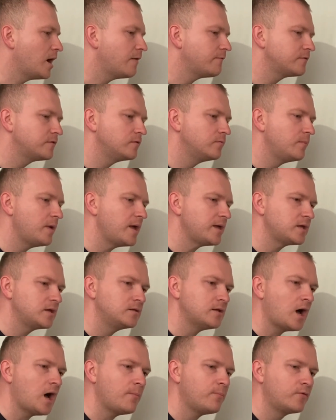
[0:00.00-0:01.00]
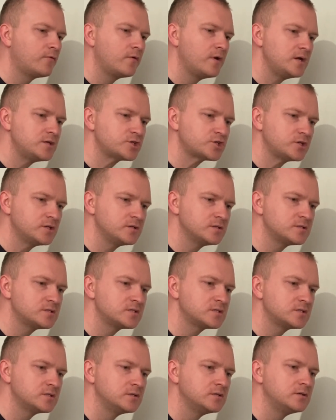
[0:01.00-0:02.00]
after making
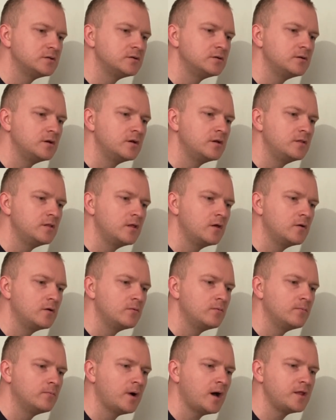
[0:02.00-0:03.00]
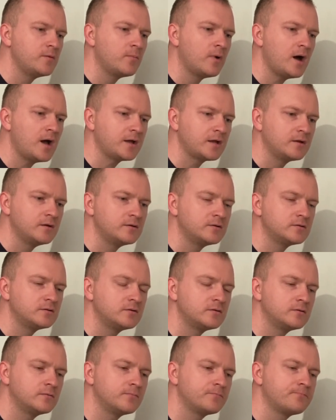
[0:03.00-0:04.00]
operations in the money
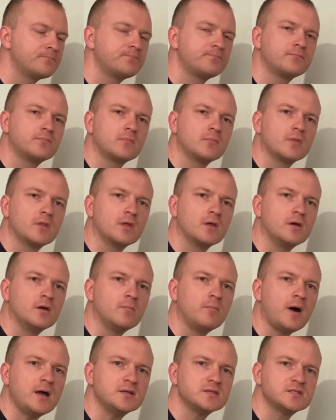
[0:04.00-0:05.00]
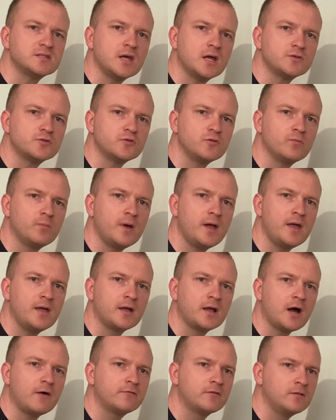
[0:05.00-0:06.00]
market by a central
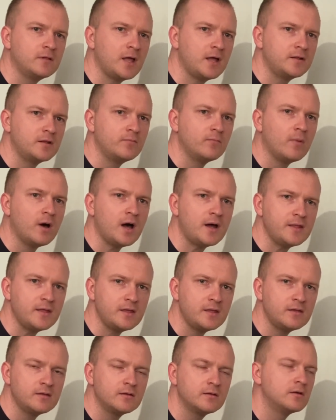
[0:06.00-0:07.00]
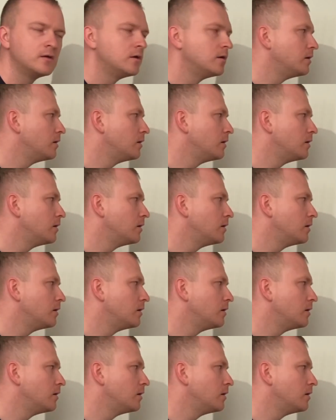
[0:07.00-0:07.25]
bank, after lending money,